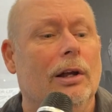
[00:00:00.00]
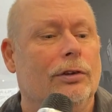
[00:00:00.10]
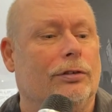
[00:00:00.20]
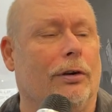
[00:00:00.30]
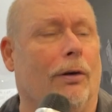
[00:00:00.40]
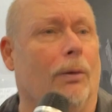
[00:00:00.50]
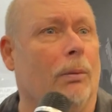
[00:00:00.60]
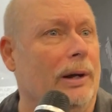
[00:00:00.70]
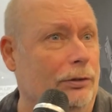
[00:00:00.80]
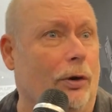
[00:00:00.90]

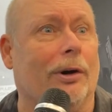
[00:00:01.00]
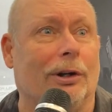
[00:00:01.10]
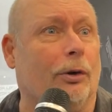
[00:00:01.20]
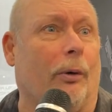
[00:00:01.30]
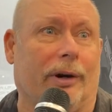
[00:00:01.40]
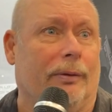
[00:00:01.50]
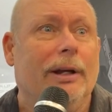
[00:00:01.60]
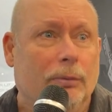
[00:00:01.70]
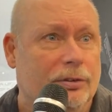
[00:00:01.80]
So in talking to Corey Reed,